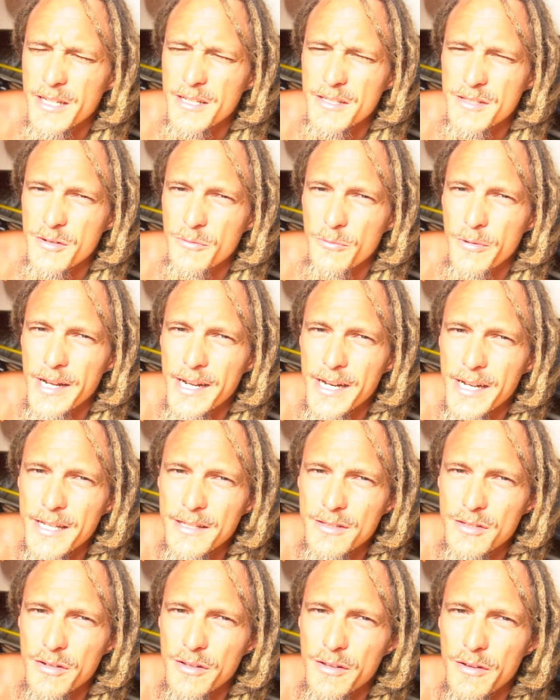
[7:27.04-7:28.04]
because the
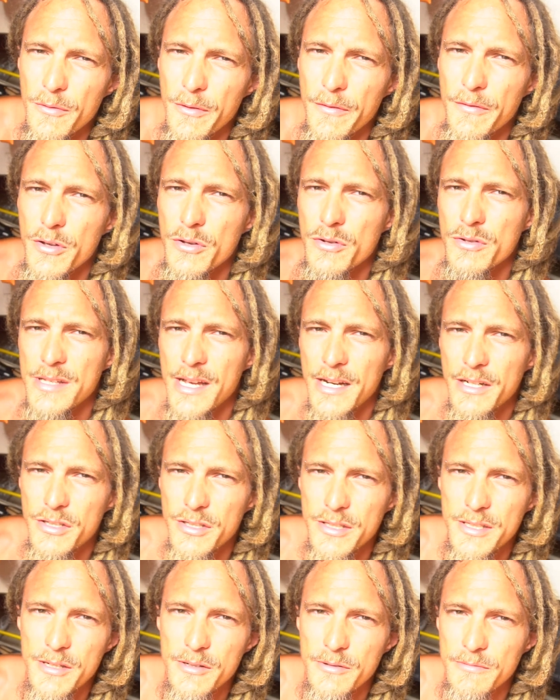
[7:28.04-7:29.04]
ratings or the reviews
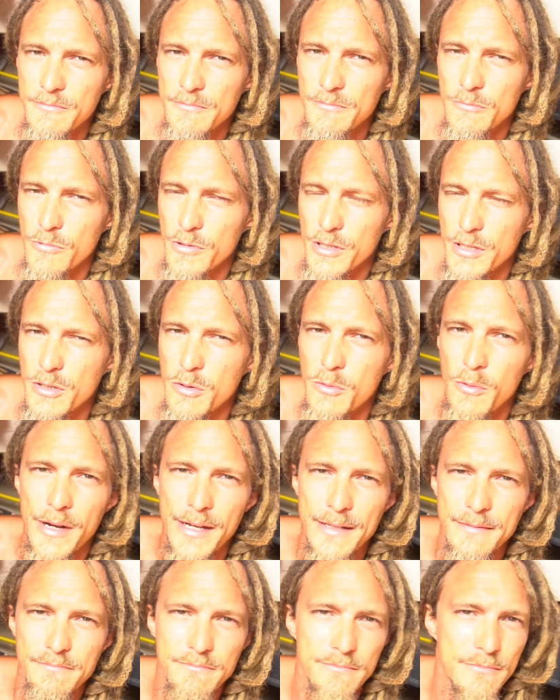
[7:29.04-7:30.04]
actually were
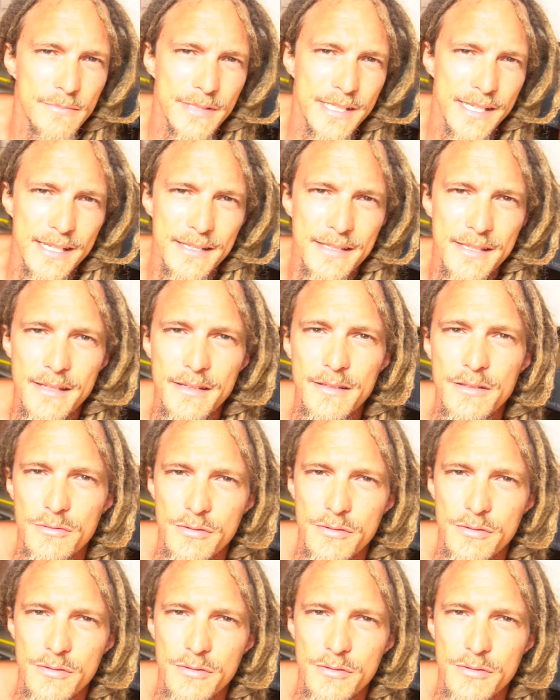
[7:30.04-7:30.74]
quite decent.